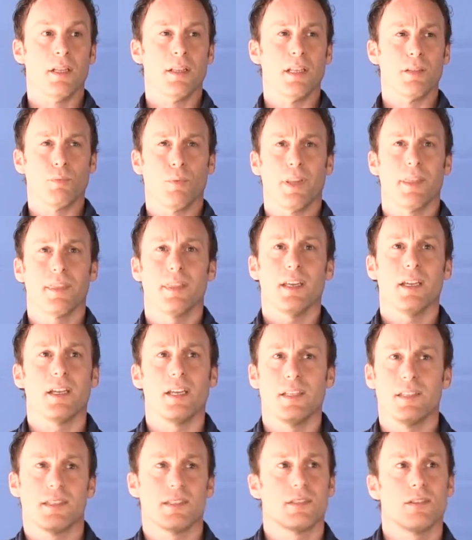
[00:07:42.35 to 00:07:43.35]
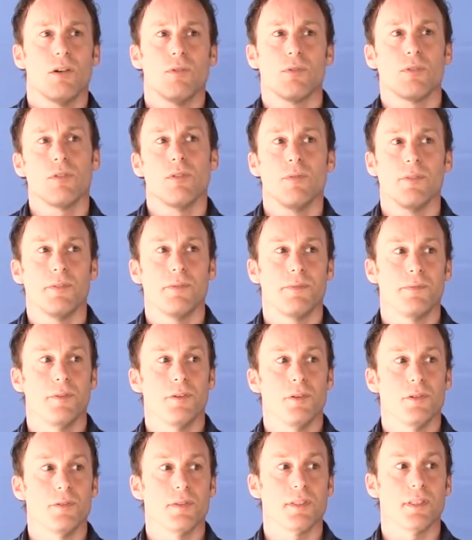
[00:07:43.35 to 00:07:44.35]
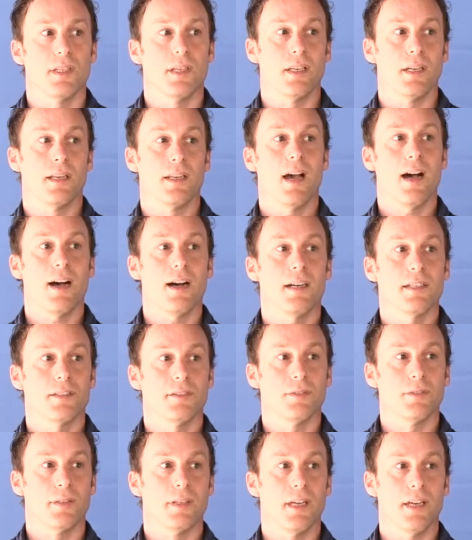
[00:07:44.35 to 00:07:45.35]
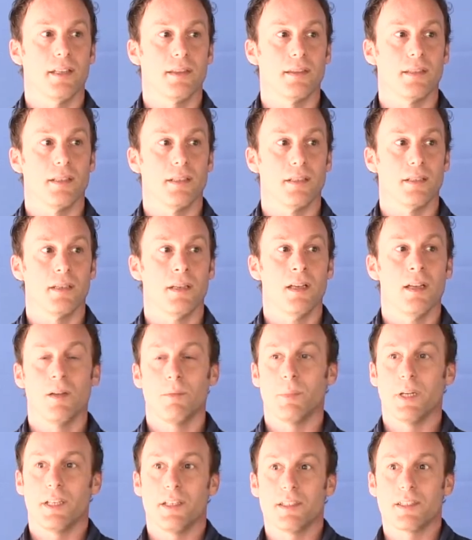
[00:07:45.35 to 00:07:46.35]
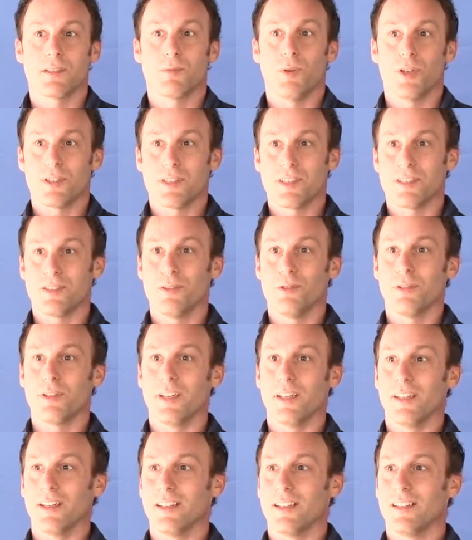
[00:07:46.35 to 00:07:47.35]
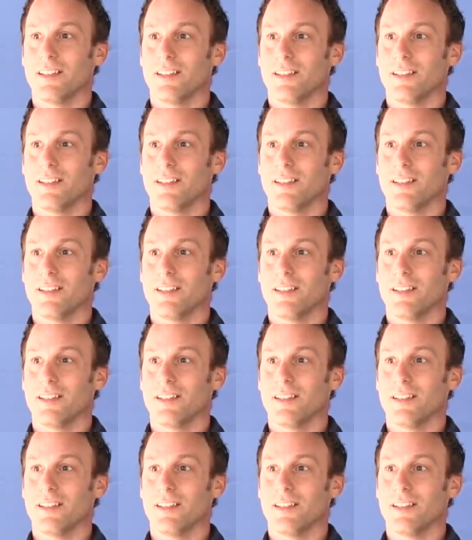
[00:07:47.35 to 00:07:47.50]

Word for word: that we think it's so confusing and hard to get there, but it's what's looking,